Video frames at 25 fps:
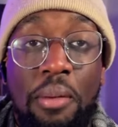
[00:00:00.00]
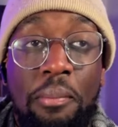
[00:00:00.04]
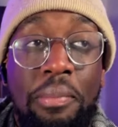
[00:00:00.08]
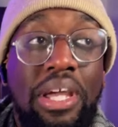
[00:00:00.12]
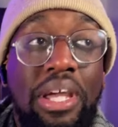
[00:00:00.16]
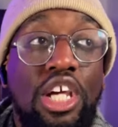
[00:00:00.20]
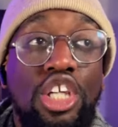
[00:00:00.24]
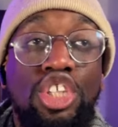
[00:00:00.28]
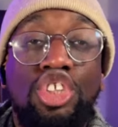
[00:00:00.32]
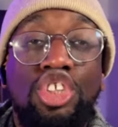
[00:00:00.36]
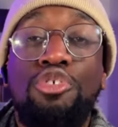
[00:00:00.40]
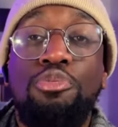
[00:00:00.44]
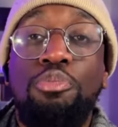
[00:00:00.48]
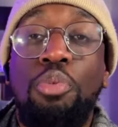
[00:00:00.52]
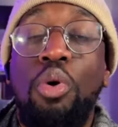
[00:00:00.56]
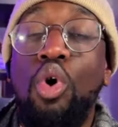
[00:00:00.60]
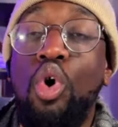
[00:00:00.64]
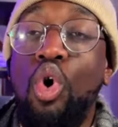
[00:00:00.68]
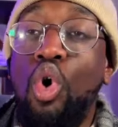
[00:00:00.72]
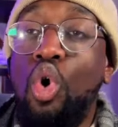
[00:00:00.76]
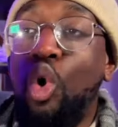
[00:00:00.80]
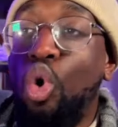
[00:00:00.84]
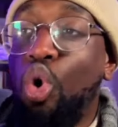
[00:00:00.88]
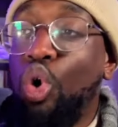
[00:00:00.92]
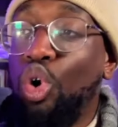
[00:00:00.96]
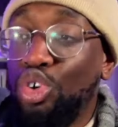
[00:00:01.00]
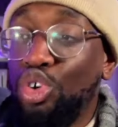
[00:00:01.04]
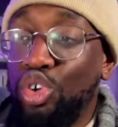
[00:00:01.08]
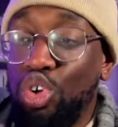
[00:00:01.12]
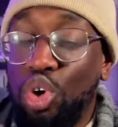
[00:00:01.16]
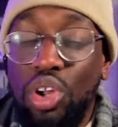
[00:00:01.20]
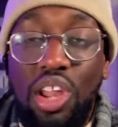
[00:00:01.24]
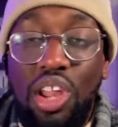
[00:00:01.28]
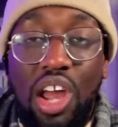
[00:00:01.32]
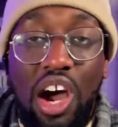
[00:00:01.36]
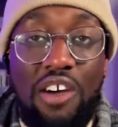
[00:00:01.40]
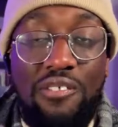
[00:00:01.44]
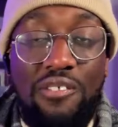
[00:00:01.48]
Because you've put all your
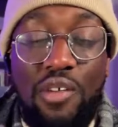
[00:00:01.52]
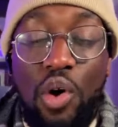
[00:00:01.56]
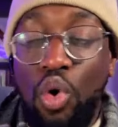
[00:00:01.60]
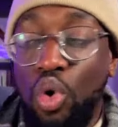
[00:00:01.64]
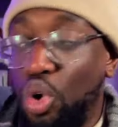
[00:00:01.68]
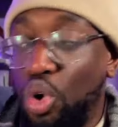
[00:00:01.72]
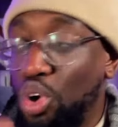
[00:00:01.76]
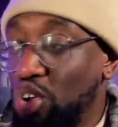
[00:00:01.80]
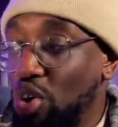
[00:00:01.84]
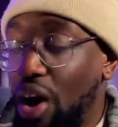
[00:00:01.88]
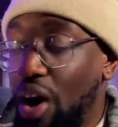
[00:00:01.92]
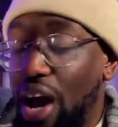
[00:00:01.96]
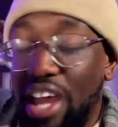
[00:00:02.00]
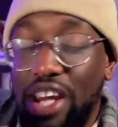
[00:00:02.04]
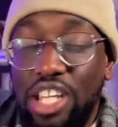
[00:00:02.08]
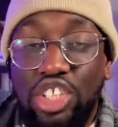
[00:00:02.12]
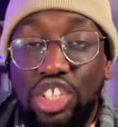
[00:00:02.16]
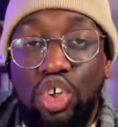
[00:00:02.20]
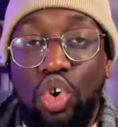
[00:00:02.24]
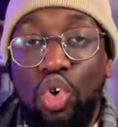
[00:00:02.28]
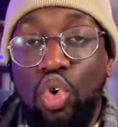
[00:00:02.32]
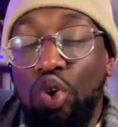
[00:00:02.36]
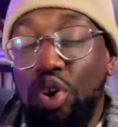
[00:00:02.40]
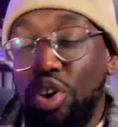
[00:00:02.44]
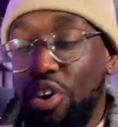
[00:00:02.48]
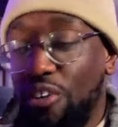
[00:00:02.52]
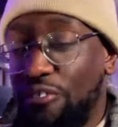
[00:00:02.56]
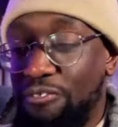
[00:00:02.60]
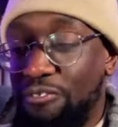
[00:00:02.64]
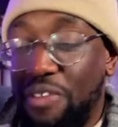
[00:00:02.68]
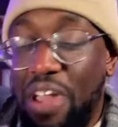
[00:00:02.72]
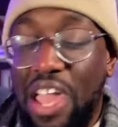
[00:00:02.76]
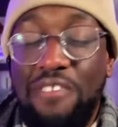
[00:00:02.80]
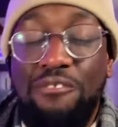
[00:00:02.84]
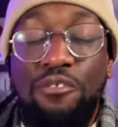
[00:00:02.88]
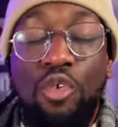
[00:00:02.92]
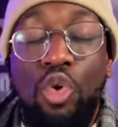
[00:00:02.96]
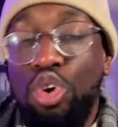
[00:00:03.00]
love, all your energy, all your
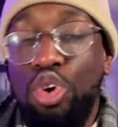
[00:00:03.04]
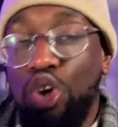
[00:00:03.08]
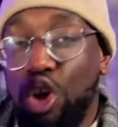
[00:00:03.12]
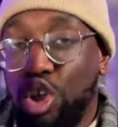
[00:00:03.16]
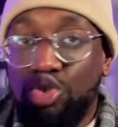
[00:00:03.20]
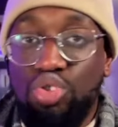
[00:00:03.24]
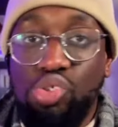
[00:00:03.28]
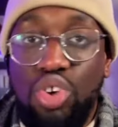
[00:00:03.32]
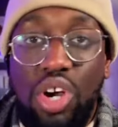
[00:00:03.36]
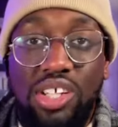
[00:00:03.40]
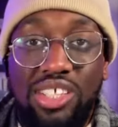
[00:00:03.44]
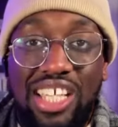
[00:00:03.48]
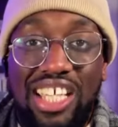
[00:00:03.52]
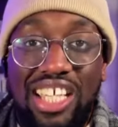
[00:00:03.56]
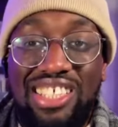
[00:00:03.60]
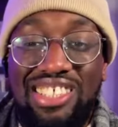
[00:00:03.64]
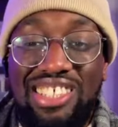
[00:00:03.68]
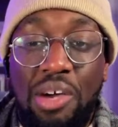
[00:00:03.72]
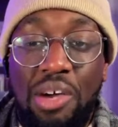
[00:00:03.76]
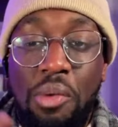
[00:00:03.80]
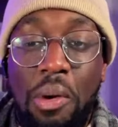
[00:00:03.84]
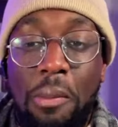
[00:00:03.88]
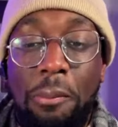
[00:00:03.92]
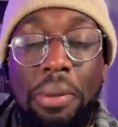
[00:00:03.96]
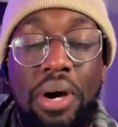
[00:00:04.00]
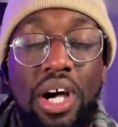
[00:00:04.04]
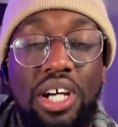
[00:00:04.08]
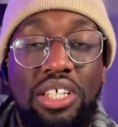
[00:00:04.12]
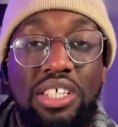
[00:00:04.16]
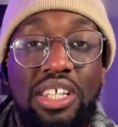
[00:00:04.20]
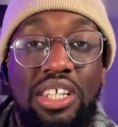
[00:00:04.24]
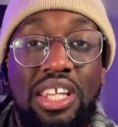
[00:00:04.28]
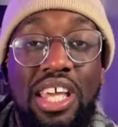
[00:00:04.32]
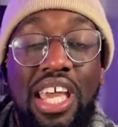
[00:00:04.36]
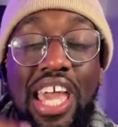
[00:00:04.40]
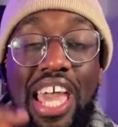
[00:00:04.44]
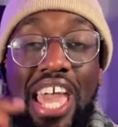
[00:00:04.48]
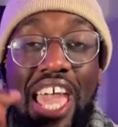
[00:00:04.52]
faith, all your trust into that one person,
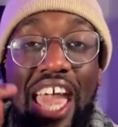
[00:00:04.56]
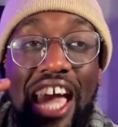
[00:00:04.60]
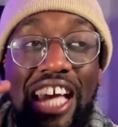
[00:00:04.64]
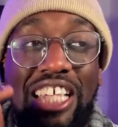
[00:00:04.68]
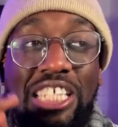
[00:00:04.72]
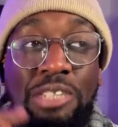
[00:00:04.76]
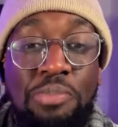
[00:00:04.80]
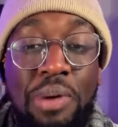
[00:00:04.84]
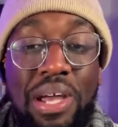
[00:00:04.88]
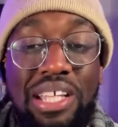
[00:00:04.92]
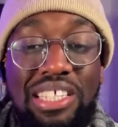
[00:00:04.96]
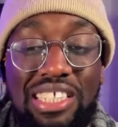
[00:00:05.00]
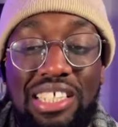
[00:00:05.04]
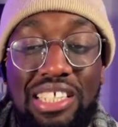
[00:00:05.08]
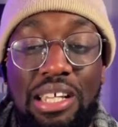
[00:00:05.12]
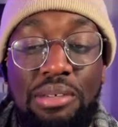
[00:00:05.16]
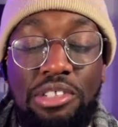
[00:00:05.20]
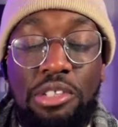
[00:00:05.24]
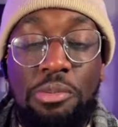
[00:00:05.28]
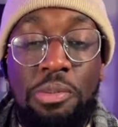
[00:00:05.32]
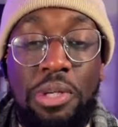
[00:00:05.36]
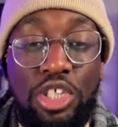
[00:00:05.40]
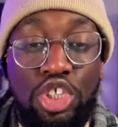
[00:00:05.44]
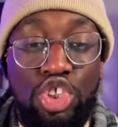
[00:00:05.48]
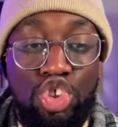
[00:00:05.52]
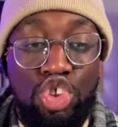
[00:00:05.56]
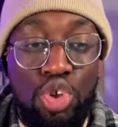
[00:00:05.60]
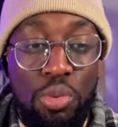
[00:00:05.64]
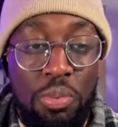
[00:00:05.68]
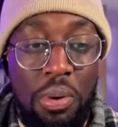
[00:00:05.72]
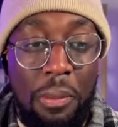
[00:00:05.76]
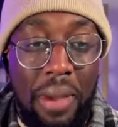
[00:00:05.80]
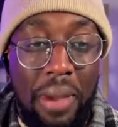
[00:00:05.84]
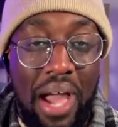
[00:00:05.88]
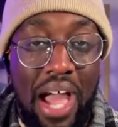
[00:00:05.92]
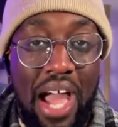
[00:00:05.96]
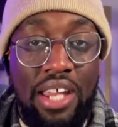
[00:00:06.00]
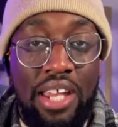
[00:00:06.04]
expecting them to be
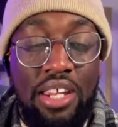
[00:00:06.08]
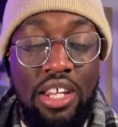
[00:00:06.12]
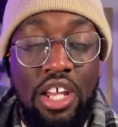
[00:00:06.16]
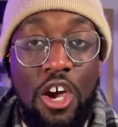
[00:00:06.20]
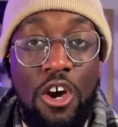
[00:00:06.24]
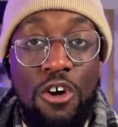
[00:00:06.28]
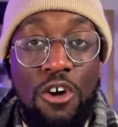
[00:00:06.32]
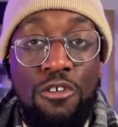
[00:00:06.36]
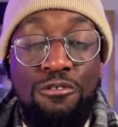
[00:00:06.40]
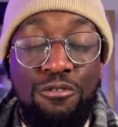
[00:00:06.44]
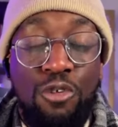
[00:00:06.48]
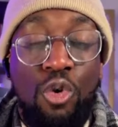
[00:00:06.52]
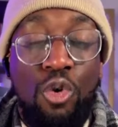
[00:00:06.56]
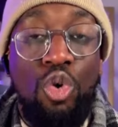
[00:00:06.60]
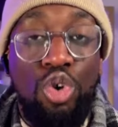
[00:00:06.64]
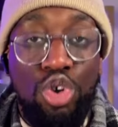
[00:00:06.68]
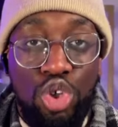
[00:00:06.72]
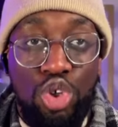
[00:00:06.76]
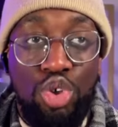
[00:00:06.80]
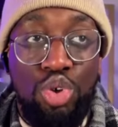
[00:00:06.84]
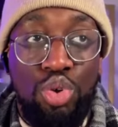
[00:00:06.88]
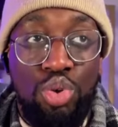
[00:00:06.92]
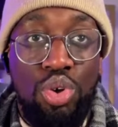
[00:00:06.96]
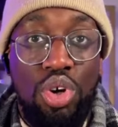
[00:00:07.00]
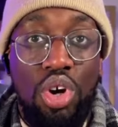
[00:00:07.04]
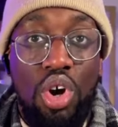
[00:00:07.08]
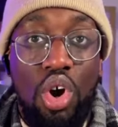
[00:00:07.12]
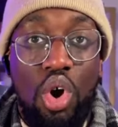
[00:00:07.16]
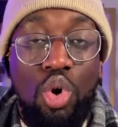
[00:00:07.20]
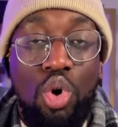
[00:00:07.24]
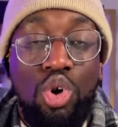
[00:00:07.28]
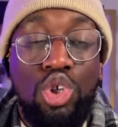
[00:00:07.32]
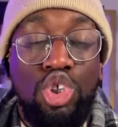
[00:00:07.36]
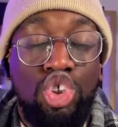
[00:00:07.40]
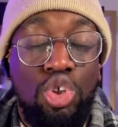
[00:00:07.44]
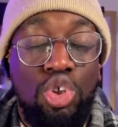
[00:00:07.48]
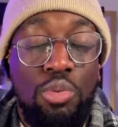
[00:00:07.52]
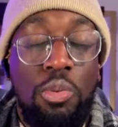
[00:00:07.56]
Superman for you or
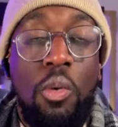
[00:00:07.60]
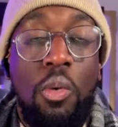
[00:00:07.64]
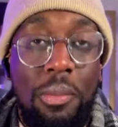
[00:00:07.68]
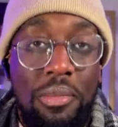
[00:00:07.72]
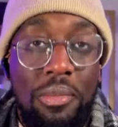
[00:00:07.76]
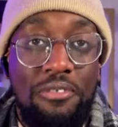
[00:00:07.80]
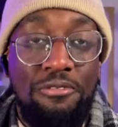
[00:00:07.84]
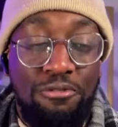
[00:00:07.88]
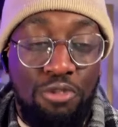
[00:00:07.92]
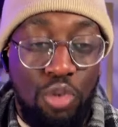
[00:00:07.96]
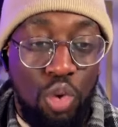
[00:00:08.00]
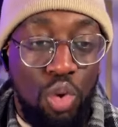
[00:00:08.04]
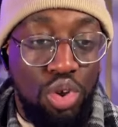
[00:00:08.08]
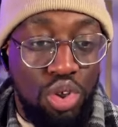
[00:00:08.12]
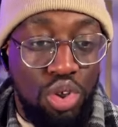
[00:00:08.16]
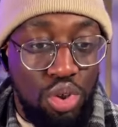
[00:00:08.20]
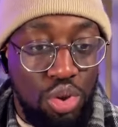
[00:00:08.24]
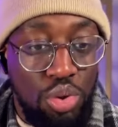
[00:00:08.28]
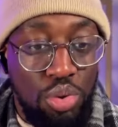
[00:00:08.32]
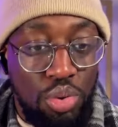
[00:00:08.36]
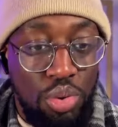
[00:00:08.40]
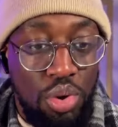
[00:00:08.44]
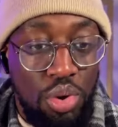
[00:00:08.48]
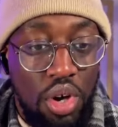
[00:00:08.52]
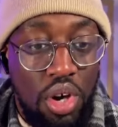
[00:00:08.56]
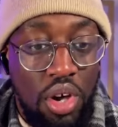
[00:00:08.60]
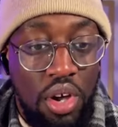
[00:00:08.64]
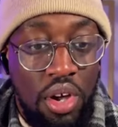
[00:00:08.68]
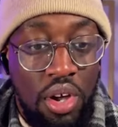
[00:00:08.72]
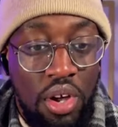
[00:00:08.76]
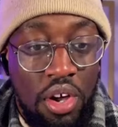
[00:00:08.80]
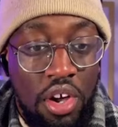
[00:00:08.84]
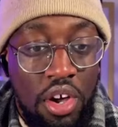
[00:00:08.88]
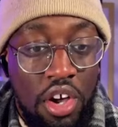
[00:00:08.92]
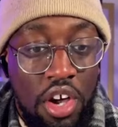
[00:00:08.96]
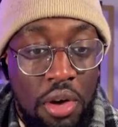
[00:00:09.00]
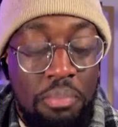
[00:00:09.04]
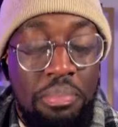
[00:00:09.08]
Superwoman for you
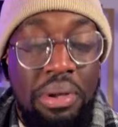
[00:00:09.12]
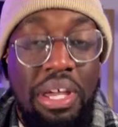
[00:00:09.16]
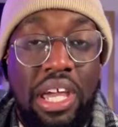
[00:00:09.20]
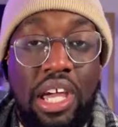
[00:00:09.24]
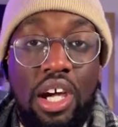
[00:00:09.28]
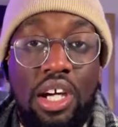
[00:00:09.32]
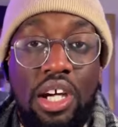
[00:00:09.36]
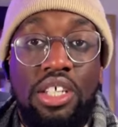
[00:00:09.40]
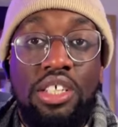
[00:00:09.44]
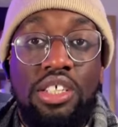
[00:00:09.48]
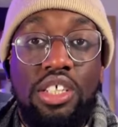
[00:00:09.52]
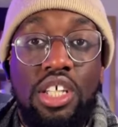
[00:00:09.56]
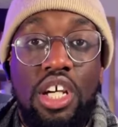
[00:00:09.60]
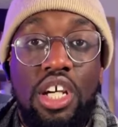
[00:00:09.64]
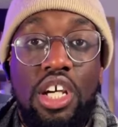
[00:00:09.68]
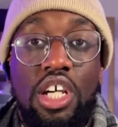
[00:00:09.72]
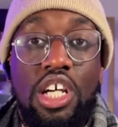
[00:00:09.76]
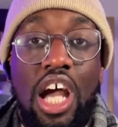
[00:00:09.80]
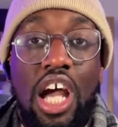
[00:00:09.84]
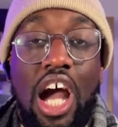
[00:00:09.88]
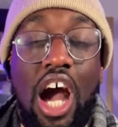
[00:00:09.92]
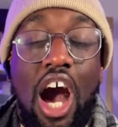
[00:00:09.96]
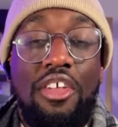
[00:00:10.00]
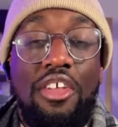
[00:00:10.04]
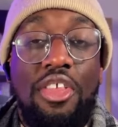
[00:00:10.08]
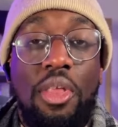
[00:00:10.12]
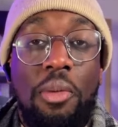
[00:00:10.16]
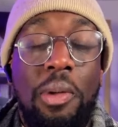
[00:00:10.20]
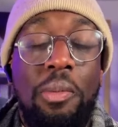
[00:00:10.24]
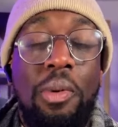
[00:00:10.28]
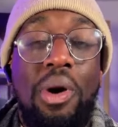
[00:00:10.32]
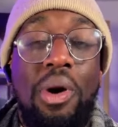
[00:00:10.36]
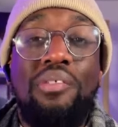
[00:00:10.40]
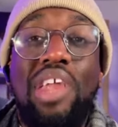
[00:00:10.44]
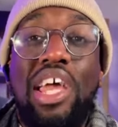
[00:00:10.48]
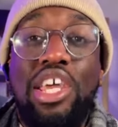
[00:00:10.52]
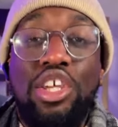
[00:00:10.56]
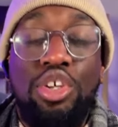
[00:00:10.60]
because other people
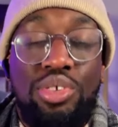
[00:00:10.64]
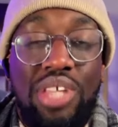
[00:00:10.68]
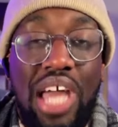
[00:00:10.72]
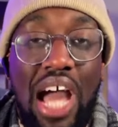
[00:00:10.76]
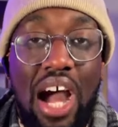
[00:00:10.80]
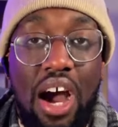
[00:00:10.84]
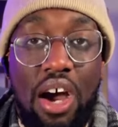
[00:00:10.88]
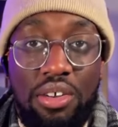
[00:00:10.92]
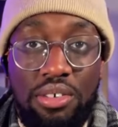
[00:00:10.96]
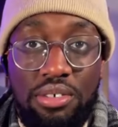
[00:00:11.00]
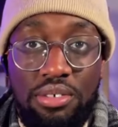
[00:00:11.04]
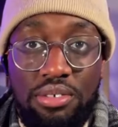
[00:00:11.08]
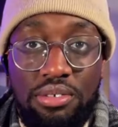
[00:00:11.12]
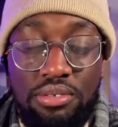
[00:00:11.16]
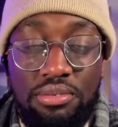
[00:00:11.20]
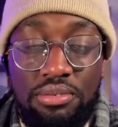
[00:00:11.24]
have let you down.